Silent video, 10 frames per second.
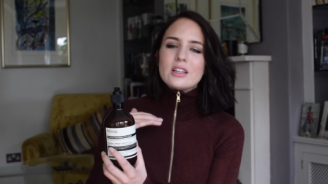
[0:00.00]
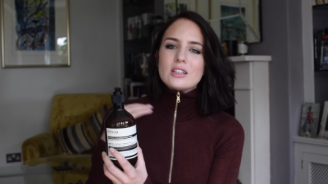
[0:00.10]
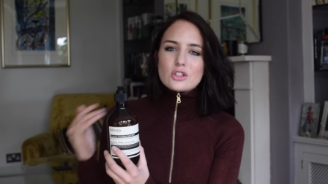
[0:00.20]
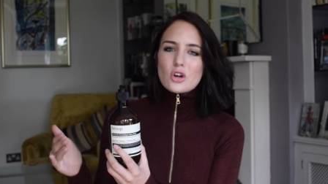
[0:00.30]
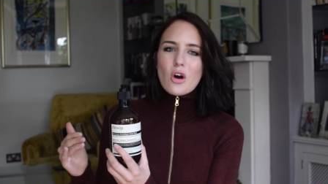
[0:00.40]

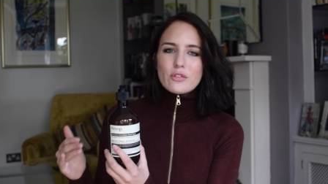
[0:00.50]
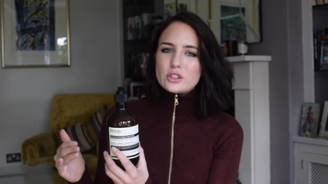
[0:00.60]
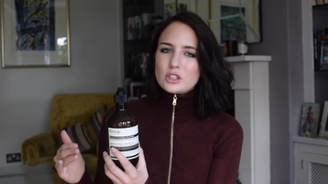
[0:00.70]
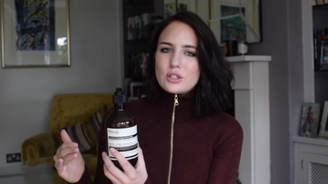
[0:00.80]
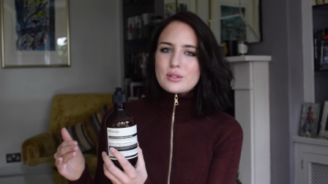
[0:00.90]
it's not
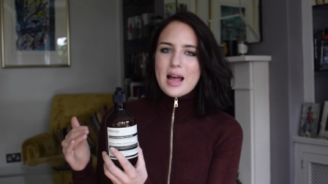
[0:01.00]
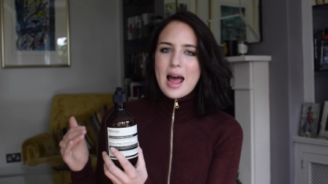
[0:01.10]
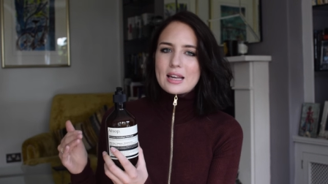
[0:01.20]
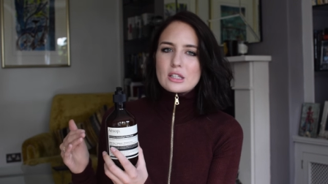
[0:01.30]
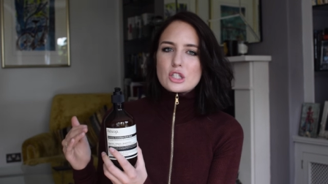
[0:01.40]
often you use a
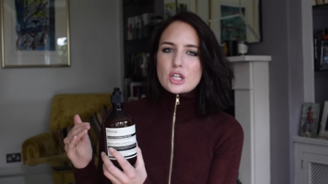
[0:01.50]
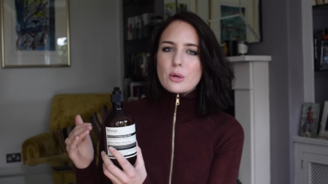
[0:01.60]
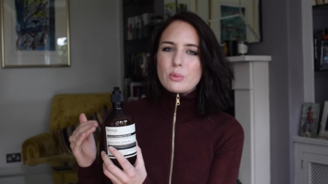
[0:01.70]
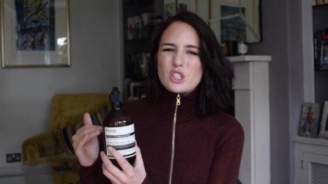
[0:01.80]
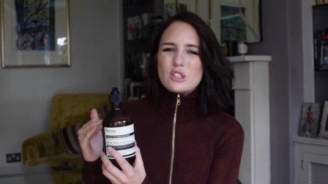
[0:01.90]
hand
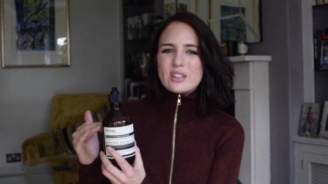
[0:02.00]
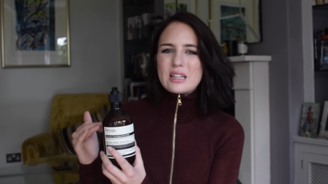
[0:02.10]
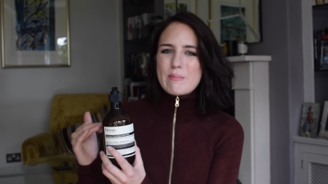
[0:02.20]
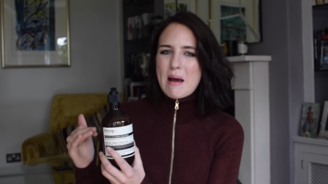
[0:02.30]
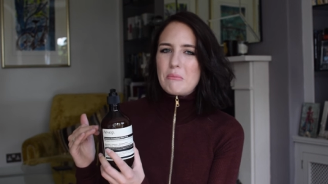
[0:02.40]
soap which is
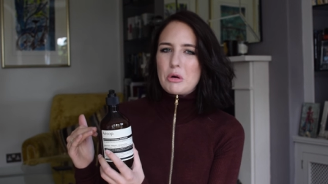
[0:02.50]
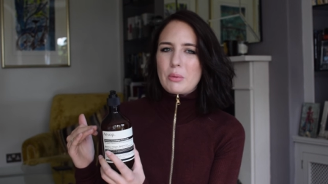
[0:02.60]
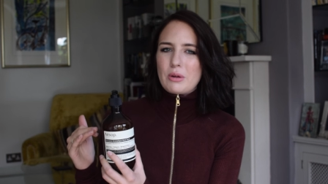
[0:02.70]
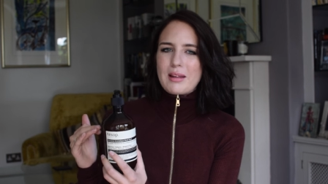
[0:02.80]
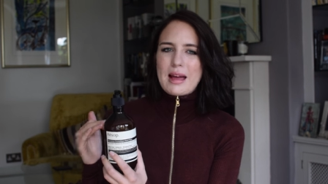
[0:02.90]
really
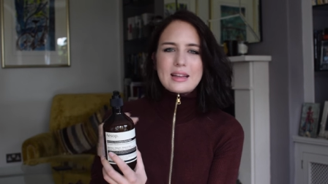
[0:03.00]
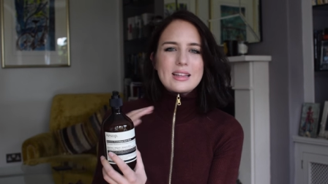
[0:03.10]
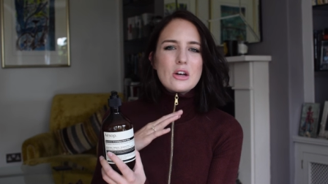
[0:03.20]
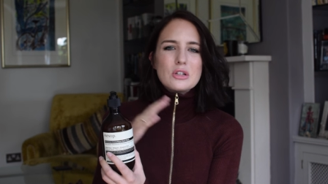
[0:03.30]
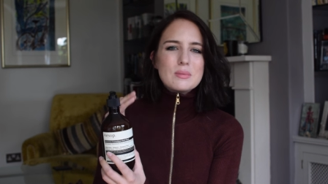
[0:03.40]
memorable like
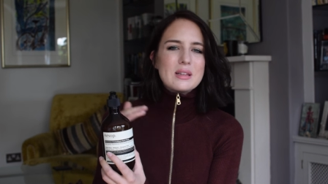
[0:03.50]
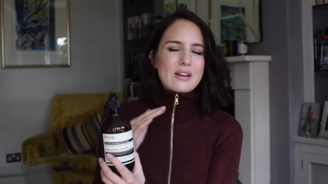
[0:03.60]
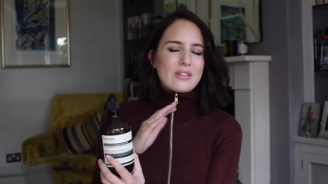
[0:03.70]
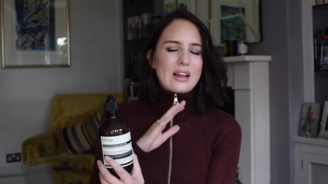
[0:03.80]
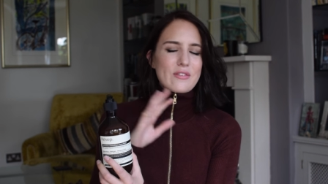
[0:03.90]
they're not something
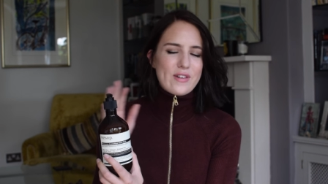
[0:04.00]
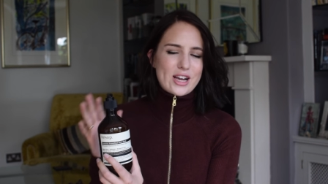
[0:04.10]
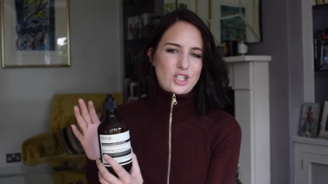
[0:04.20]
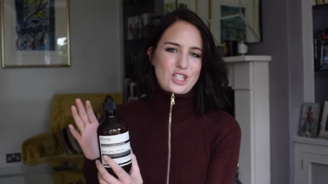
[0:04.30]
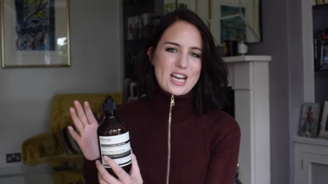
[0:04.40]
that really
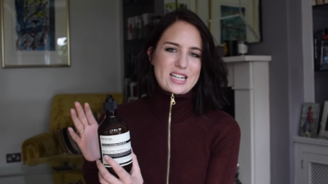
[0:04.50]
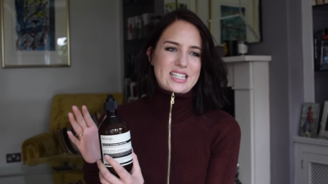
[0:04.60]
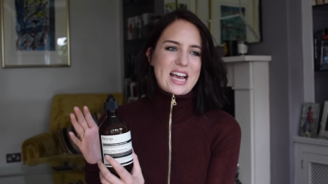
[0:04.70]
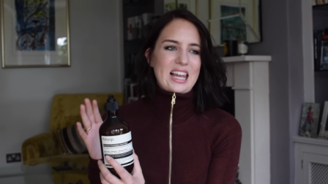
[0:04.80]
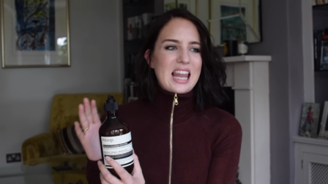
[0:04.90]
affects your
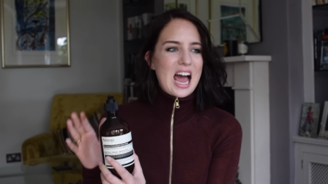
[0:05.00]
day-to-day -day